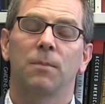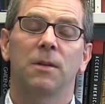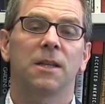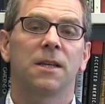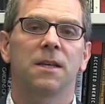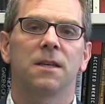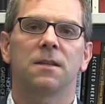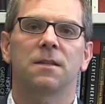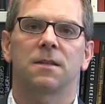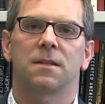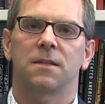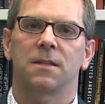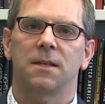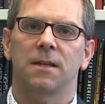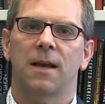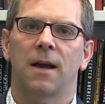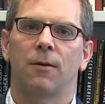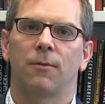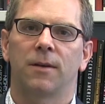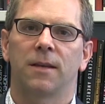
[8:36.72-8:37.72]
pleased to
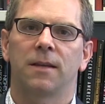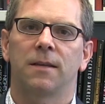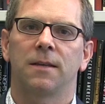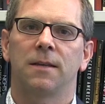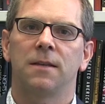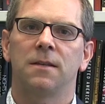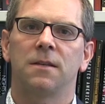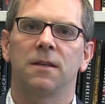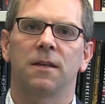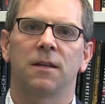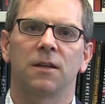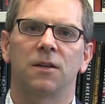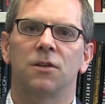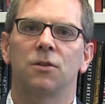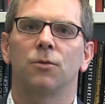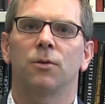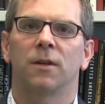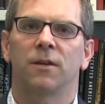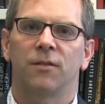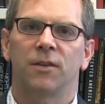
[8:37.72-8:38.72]
see how easy and
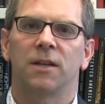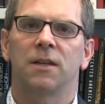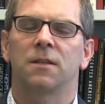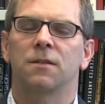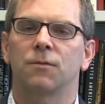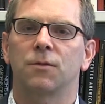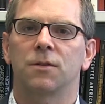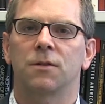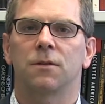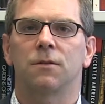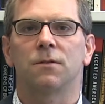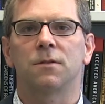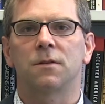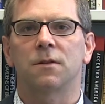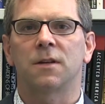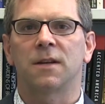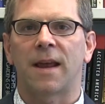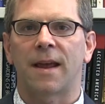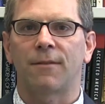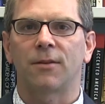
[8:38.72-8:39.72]
intuitive it is for students
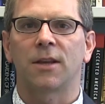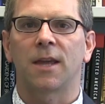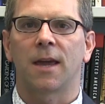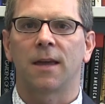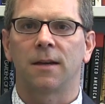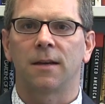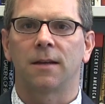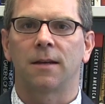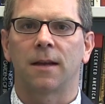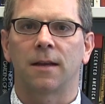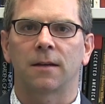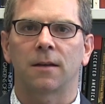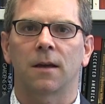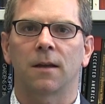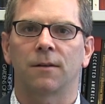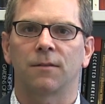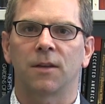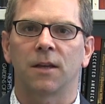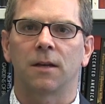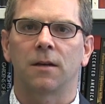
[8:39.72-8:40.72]
to navigate it and
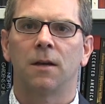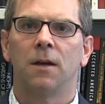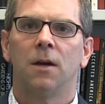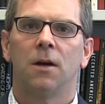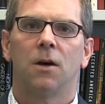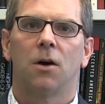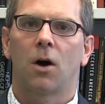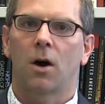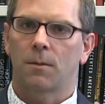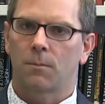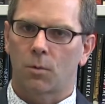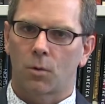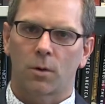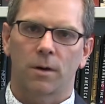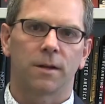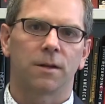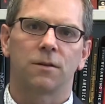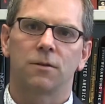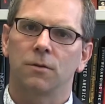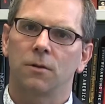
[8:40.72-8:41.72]
kind of get
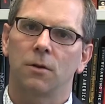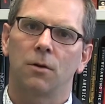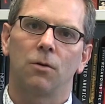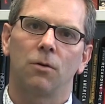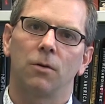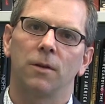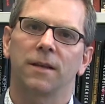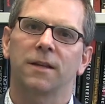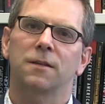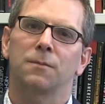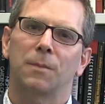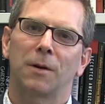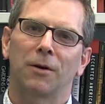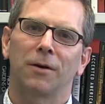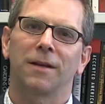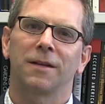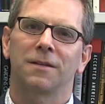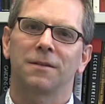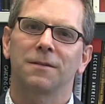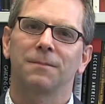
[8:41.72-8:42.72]
onboarded to the whole
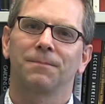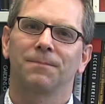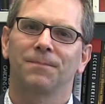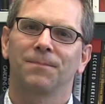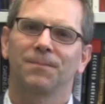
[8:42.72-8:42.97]
experience.